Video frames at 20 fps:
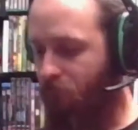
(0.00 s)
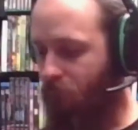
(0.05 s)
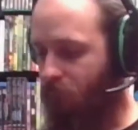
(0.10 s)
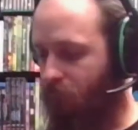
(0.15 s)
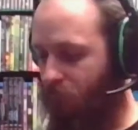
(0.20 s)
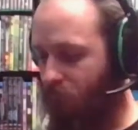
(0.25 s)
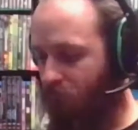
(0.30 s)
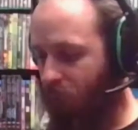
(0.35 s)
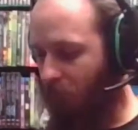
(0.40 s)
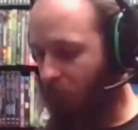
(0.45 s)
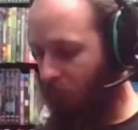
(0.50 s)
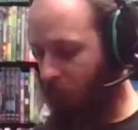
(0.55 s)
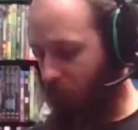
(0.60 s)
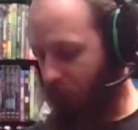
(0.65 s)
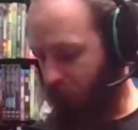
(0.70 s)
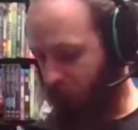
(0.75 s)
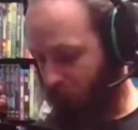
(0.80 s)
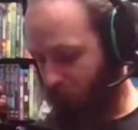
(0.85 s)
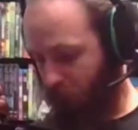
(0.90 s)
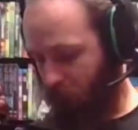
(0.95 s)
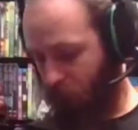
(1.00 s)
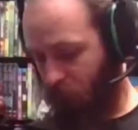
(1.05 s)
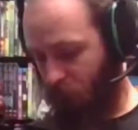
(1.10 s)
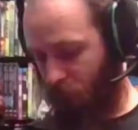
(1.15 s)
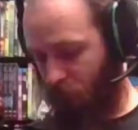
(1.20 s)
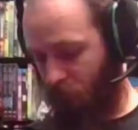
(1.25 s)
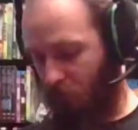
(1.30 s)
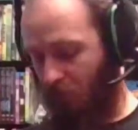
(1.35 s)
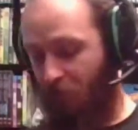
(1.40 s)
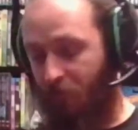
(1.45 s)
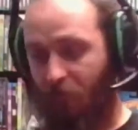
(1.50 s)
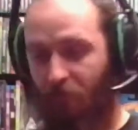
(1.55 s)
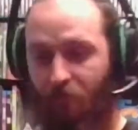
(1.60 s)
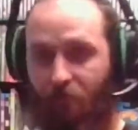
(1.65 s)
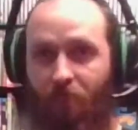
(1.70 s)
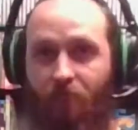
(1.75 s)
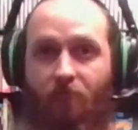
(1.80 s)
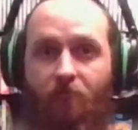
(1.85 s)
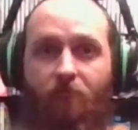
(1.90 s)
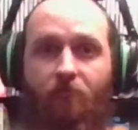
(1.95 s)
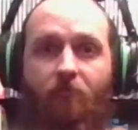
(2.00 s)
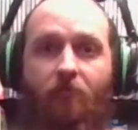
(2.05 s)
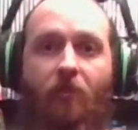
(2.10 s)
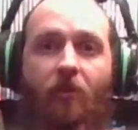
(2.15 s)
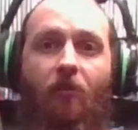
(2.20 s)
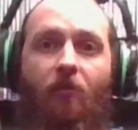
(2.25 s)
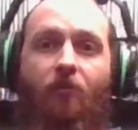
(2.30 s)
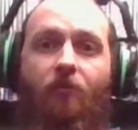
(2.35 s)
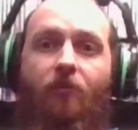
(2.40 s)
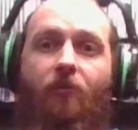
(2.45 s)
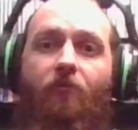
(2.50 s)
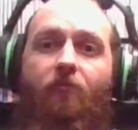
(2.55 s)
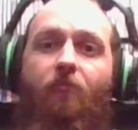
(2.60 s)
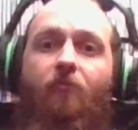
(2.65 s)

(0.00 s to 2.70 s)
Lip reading: I'm dropping airsoft